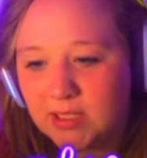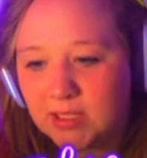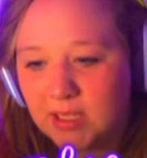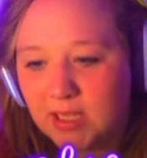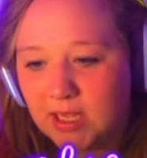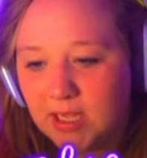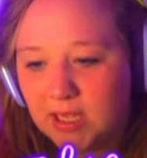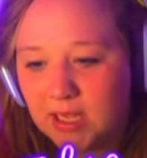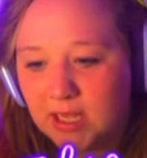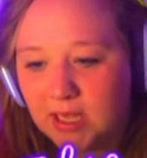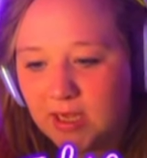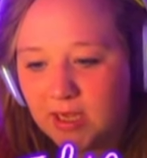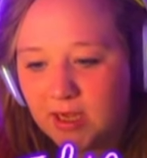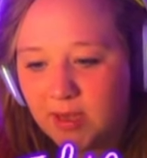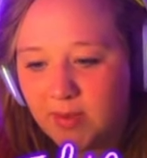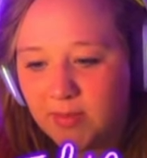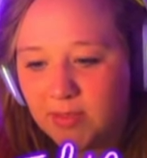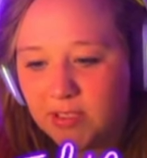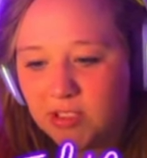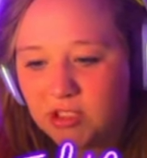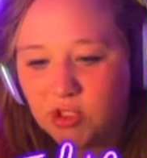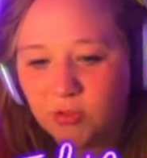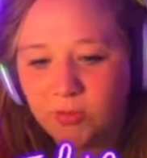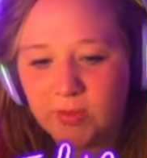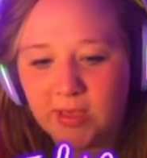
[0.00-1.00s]
um,
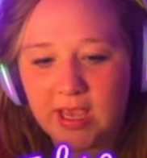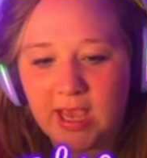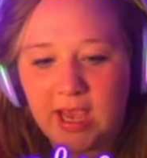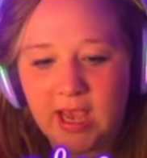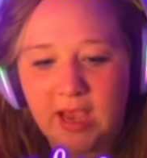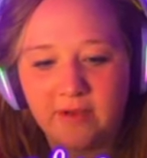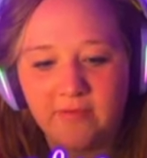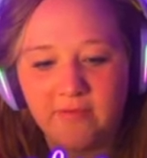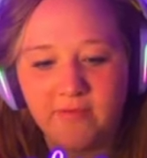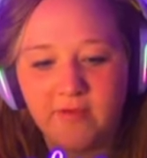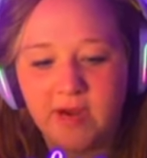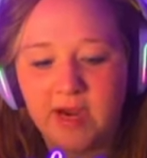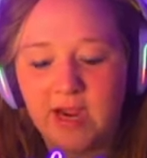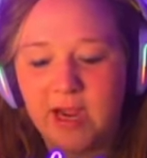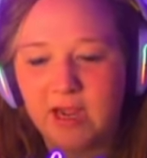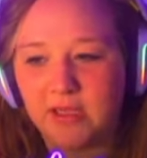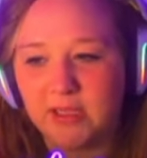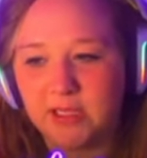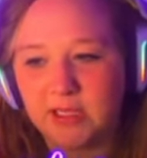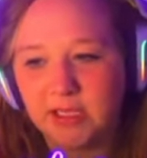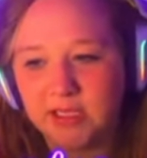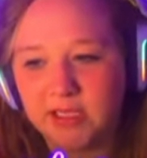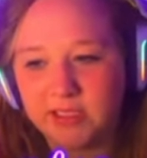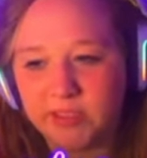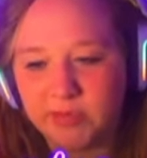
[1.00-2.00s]
do we have for Allie
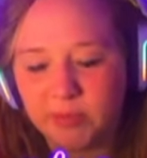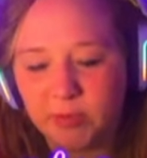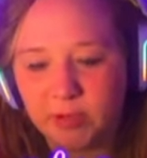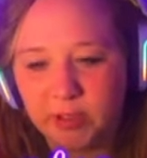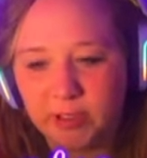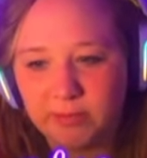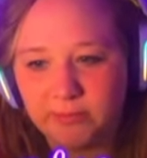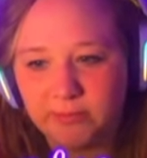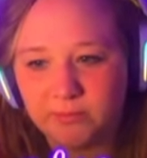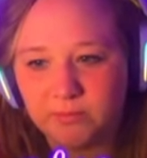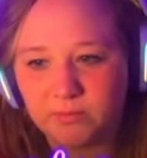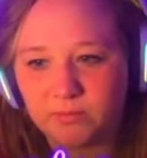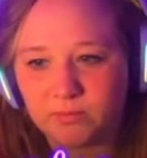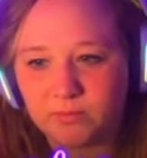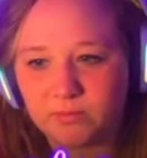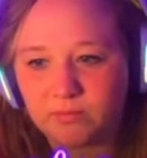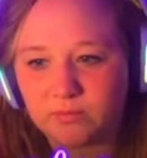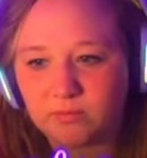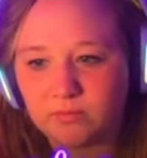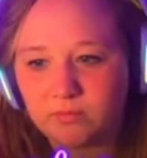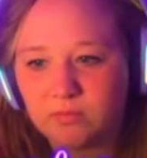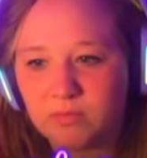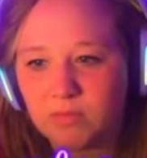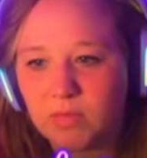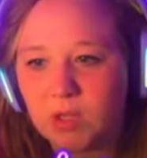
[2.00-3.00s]
at this point?
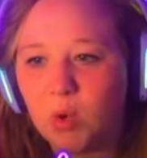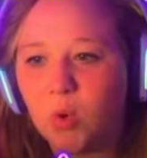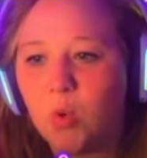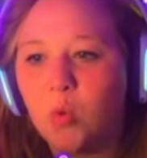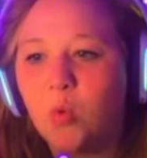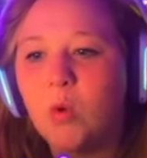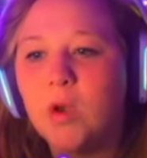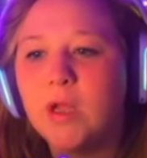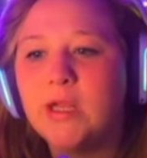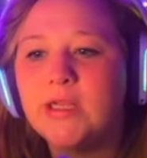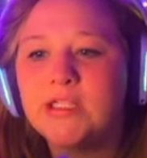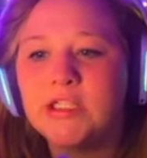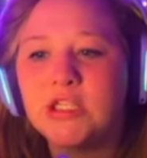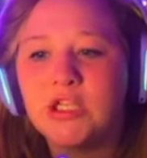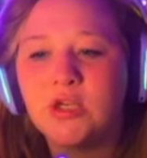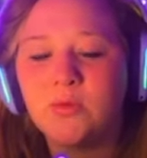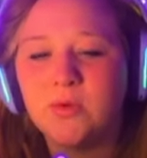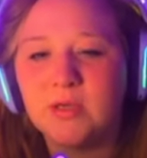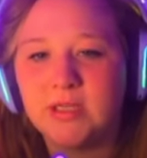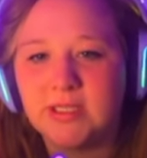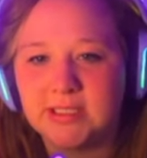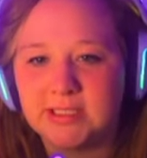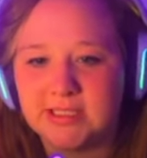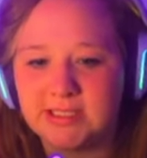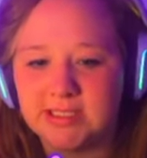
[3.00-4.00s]
What do you want
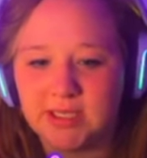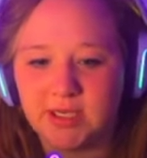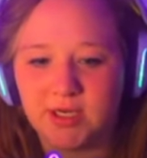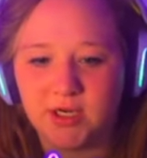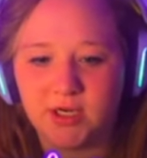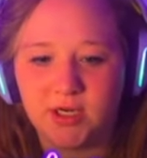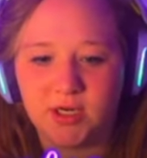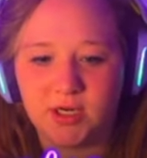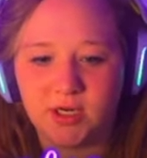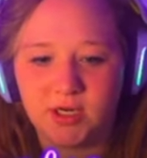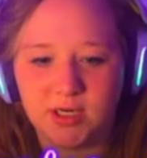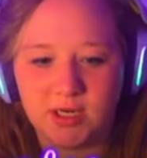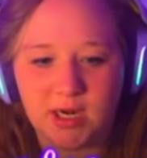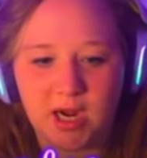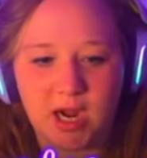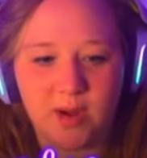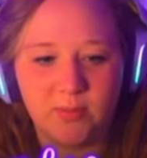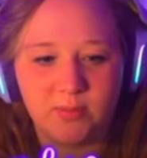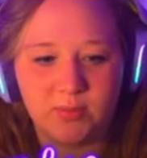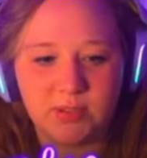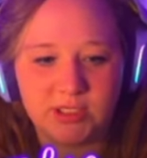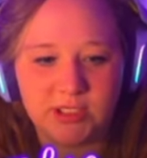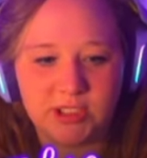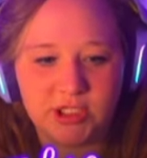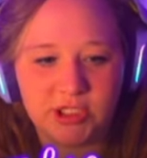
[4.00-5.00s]
to see her
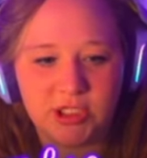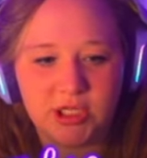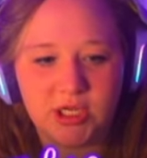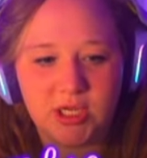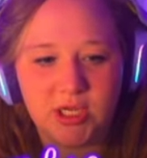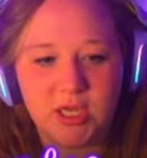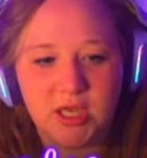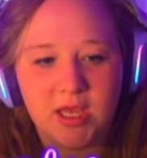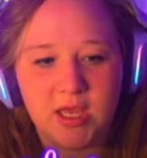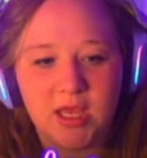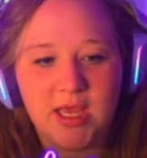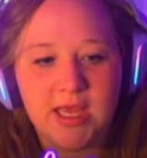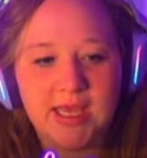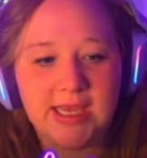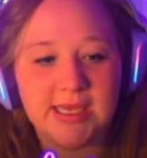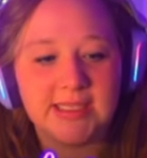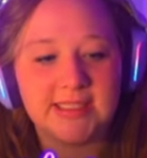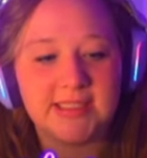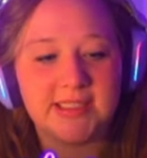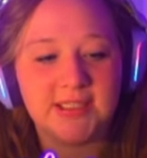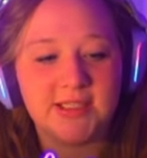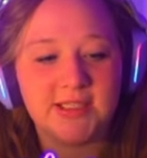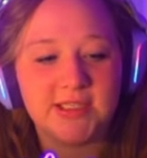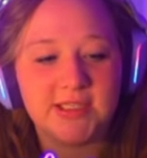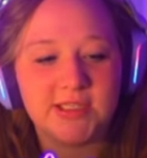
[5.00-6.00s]
accomplish? Is
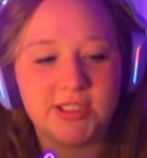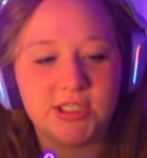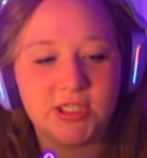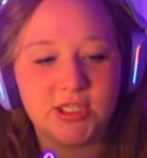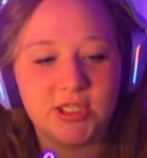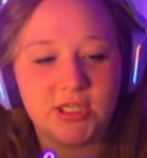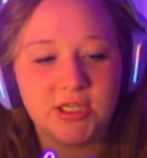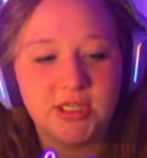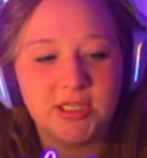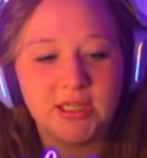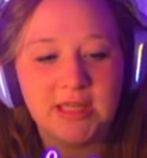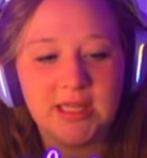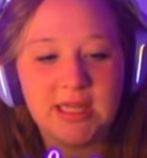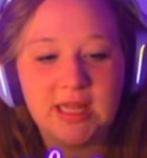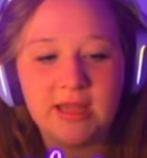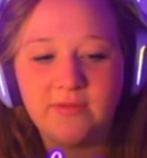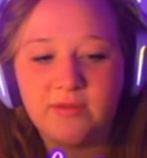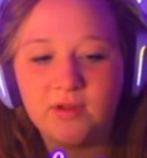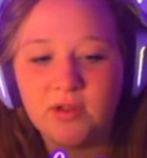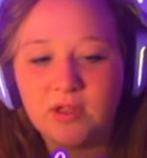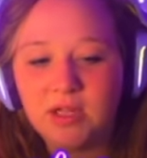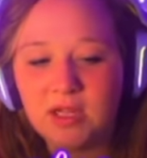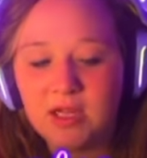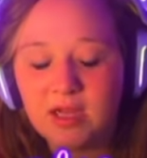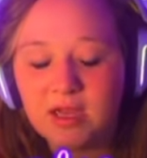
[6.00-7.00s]
there a certain
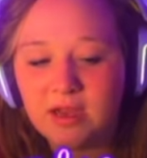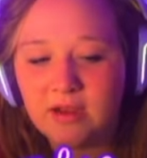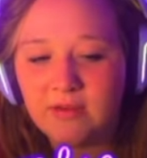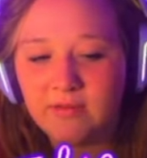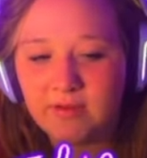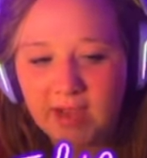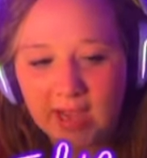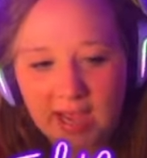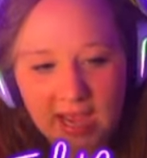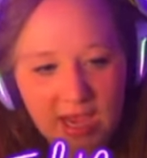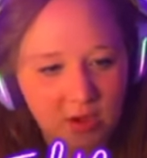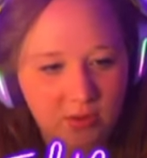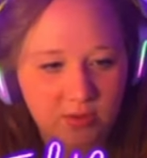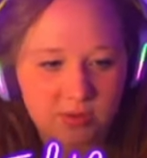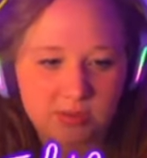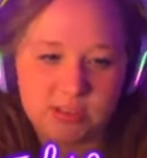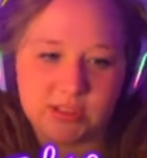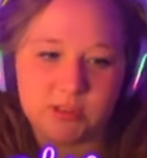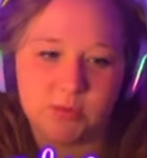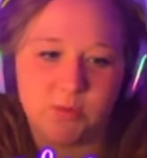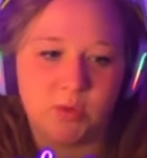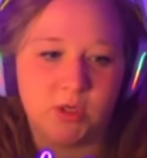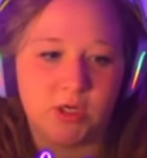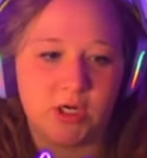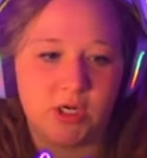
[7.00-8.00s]
level of
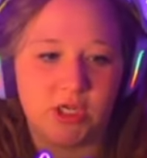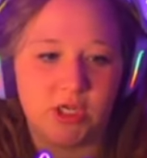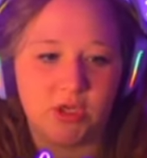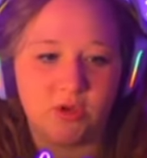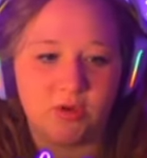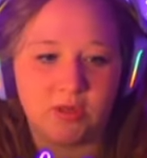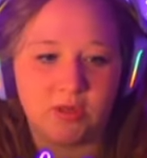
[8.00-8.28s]
housework you'd